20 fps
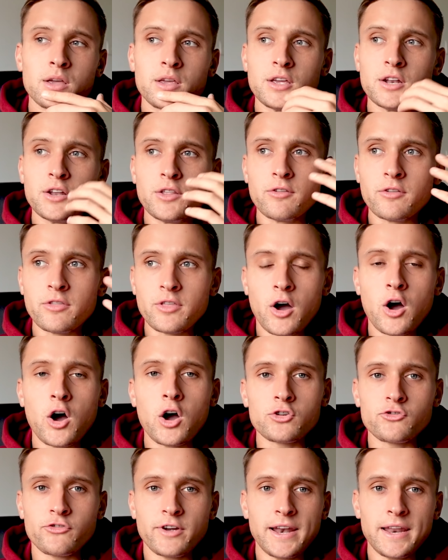The
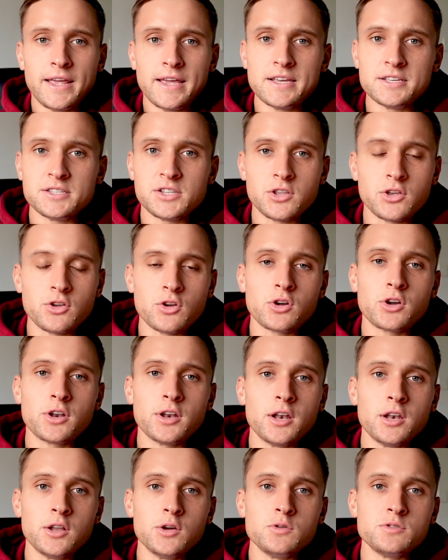harsh reality is that you're going
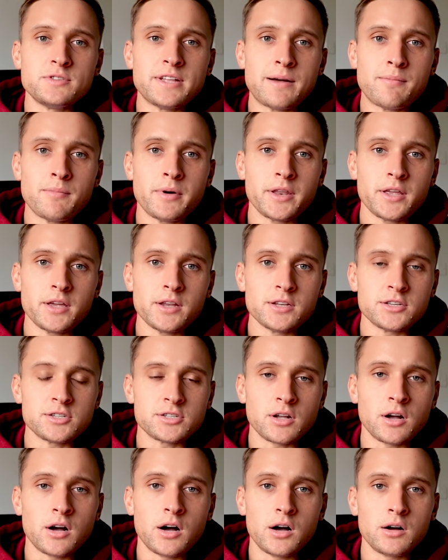to lose that money at the
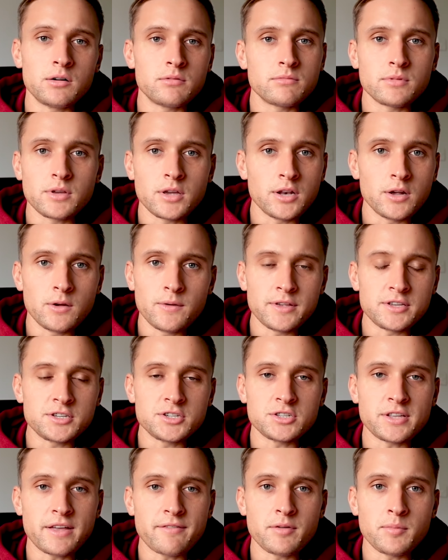start. It's
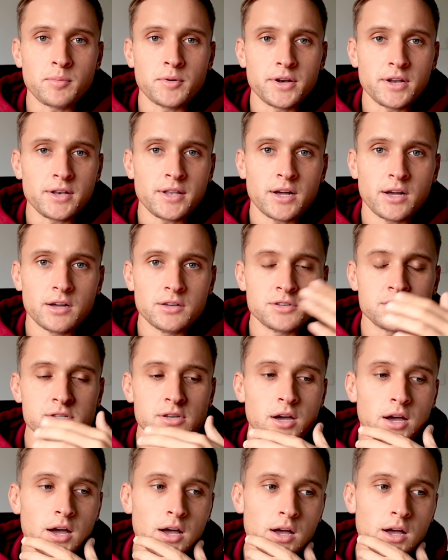just everybody does.